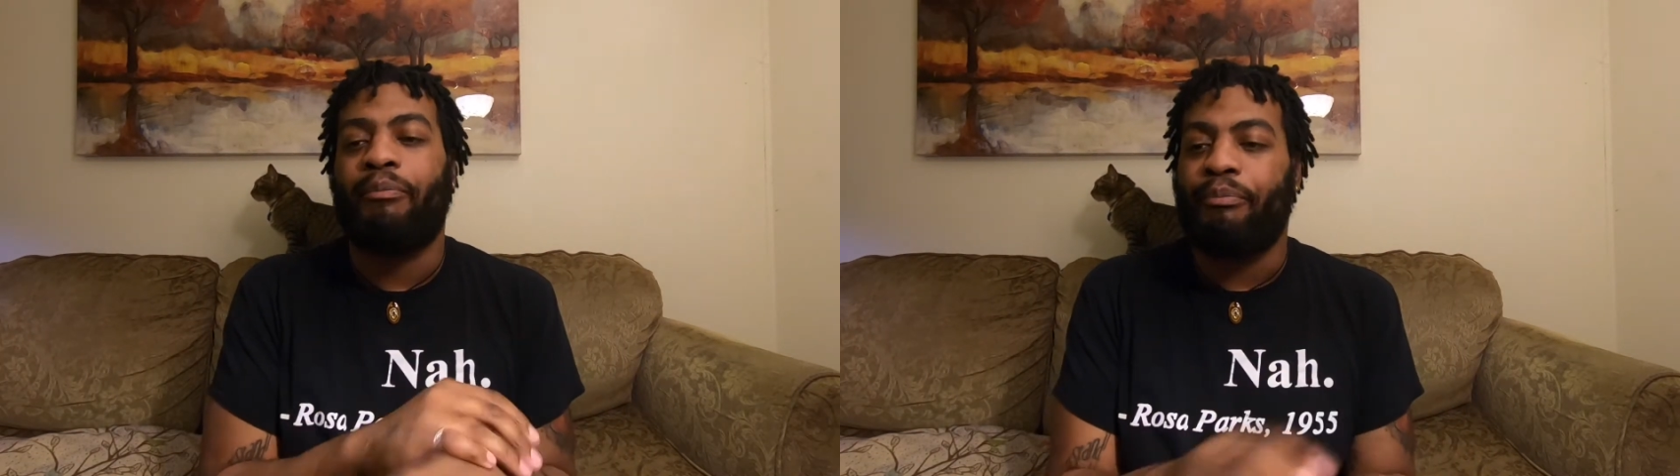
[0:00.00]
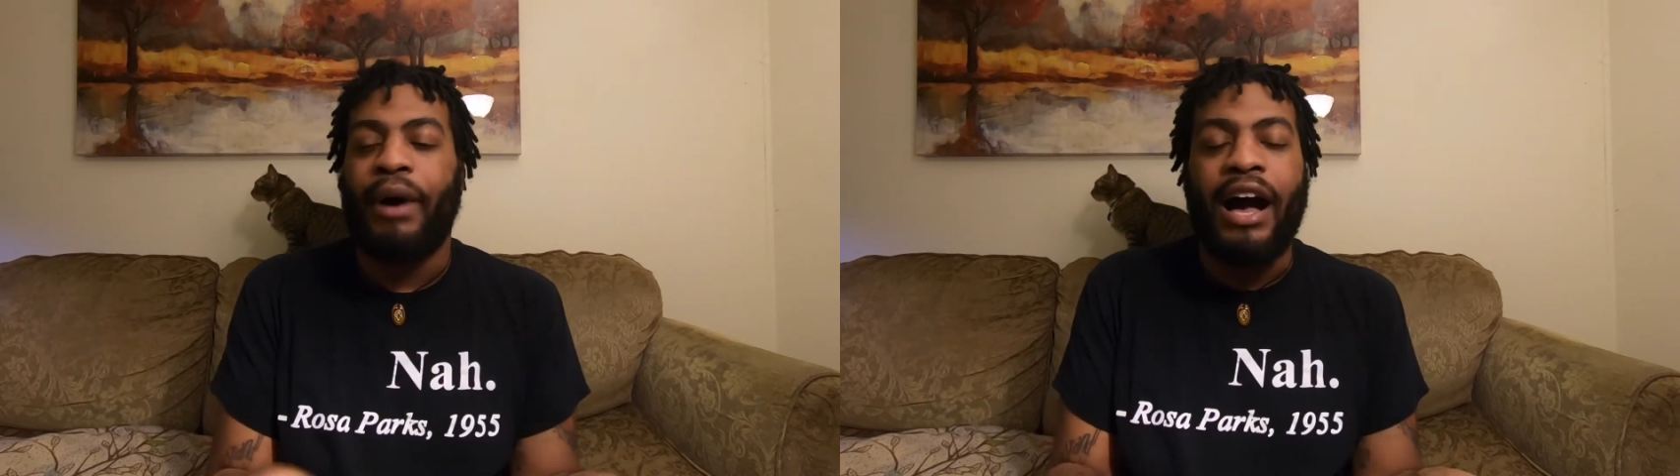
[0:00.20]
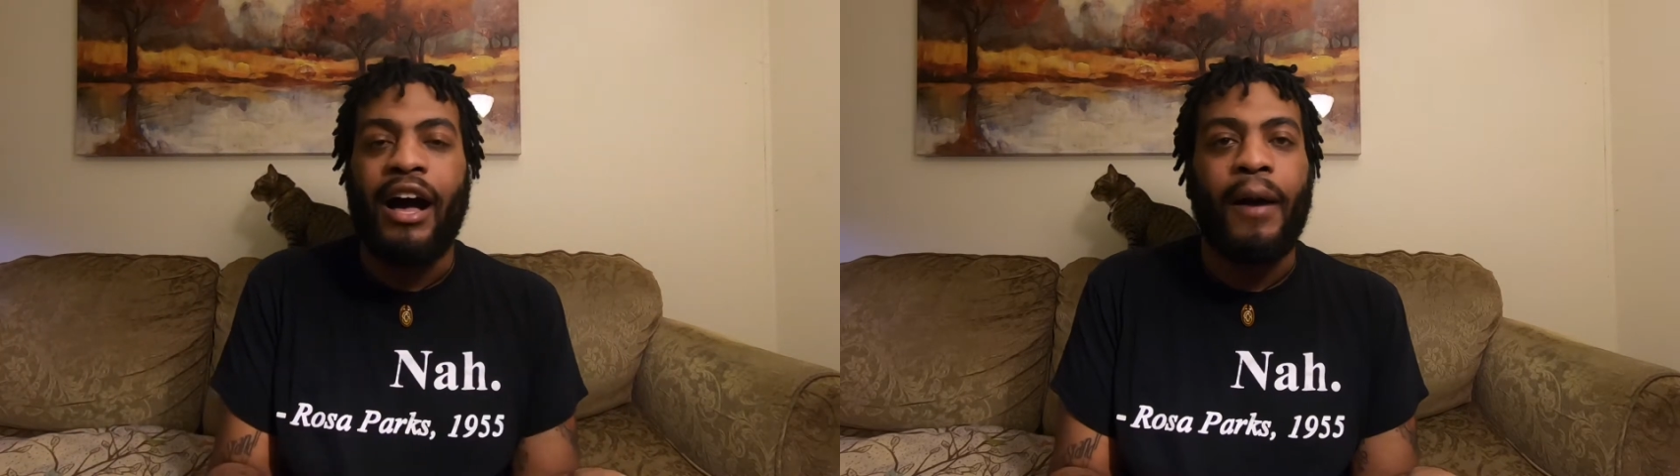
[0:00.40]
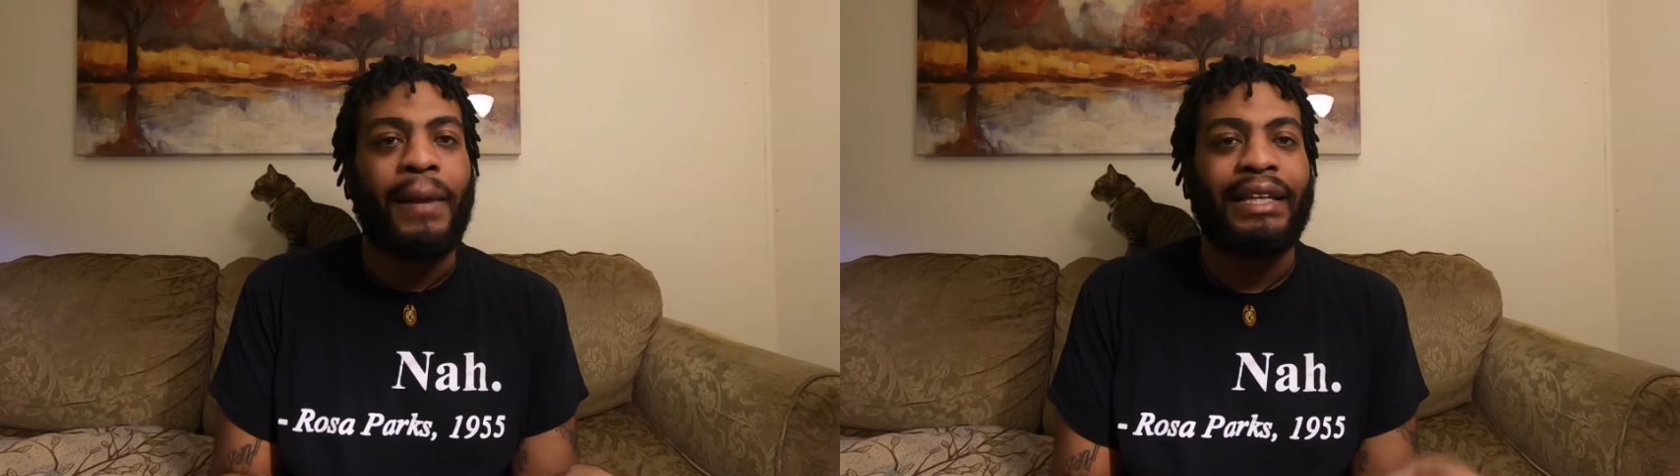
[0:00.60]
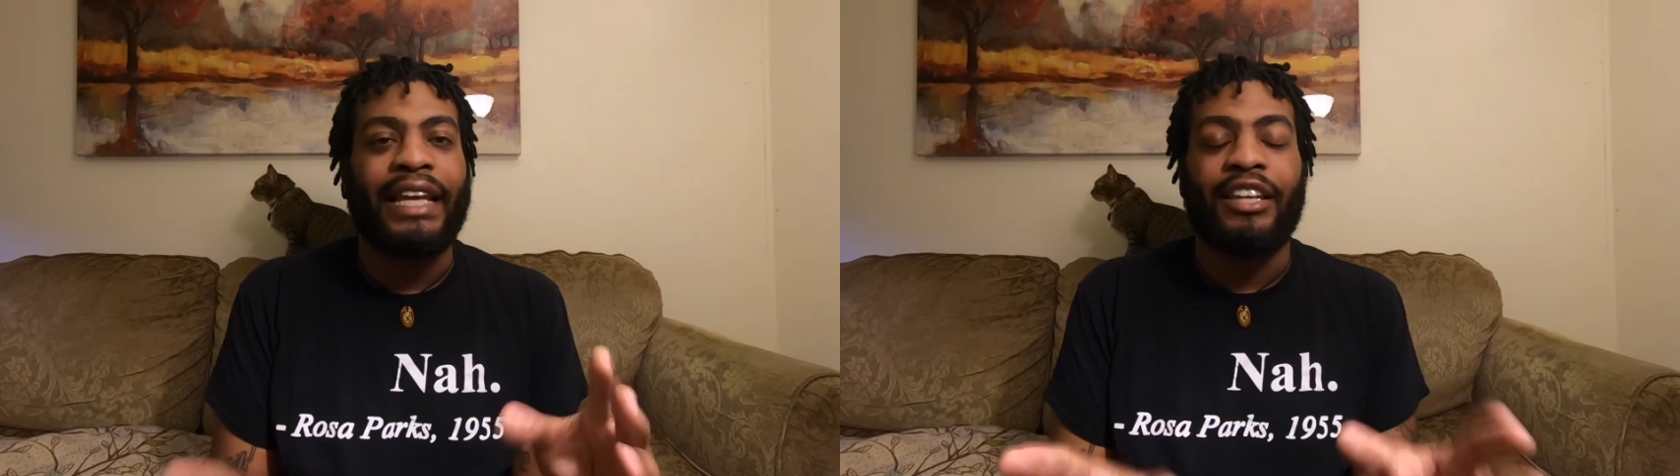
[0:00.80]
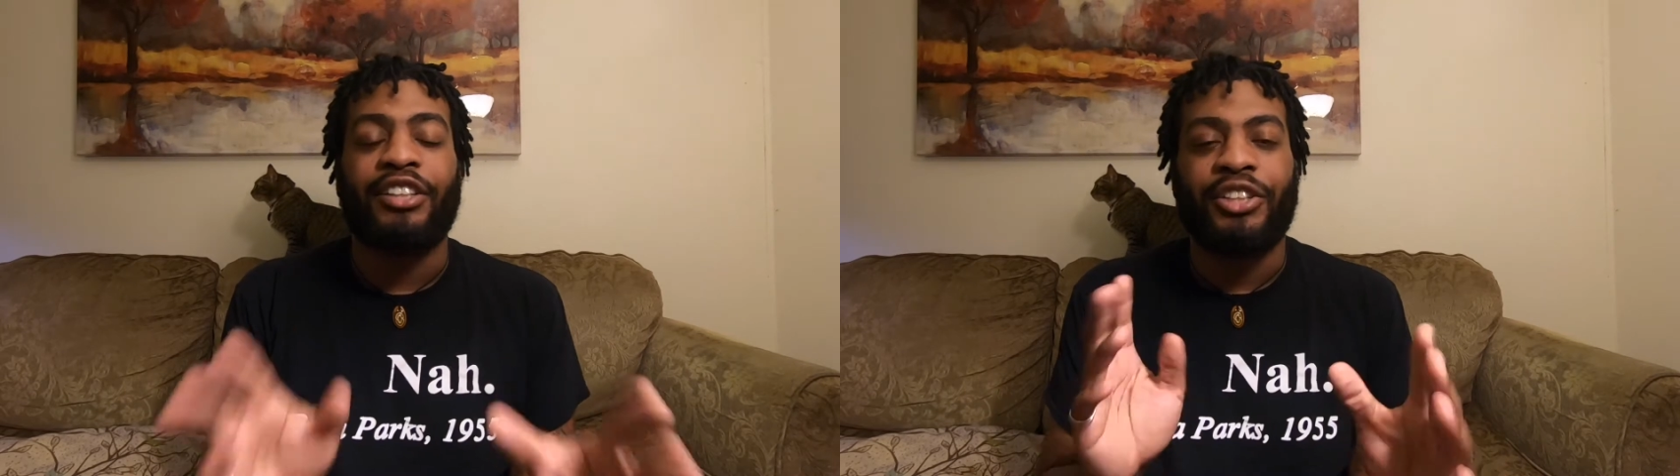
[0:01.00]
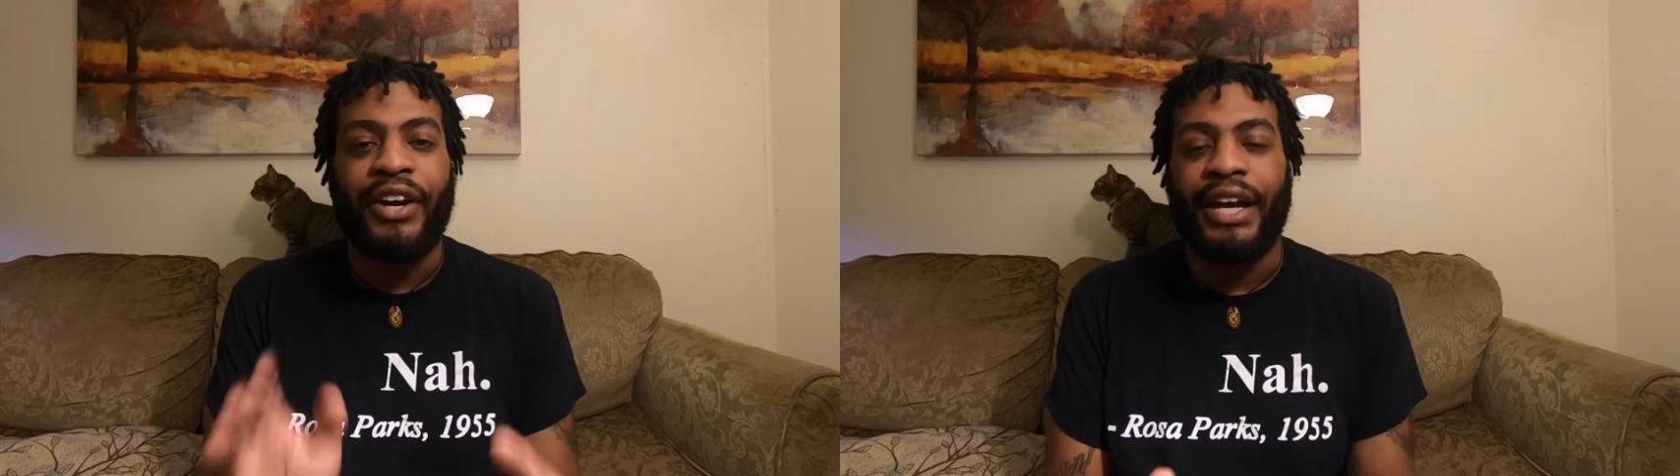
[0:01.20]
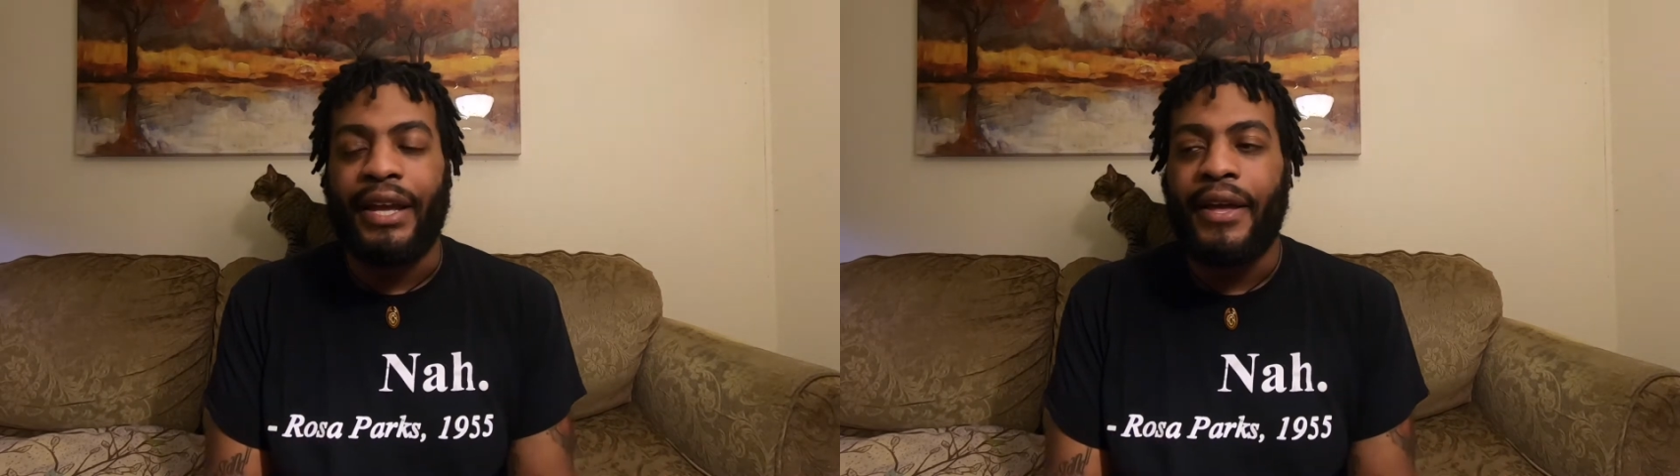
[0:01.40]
bomb, like they look great.